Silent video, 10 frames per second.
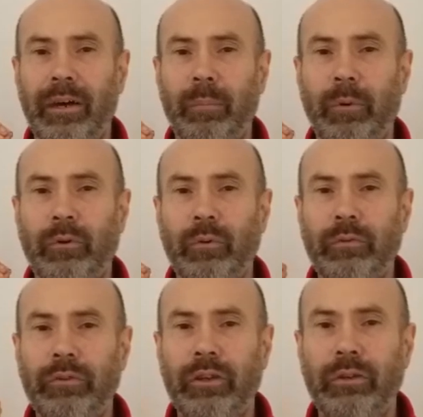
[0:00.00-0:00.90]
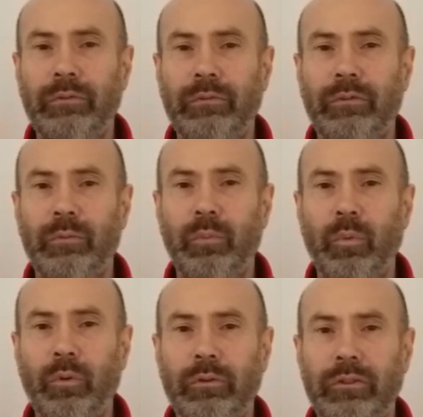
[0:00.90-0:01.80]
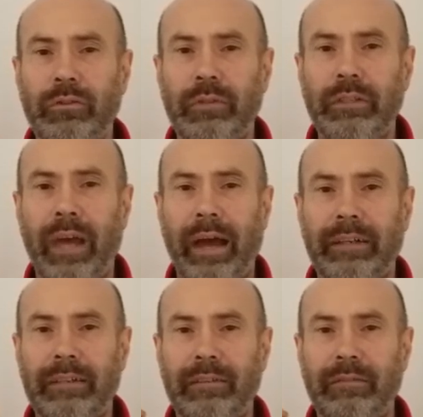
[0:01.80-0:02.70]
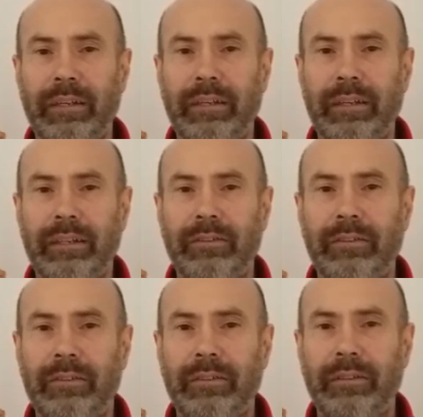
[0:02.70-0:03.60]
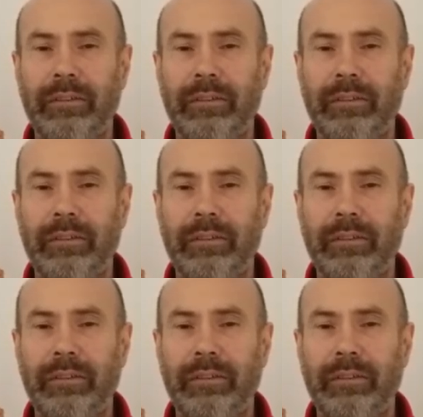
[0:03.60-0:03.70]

but also the water is active in this.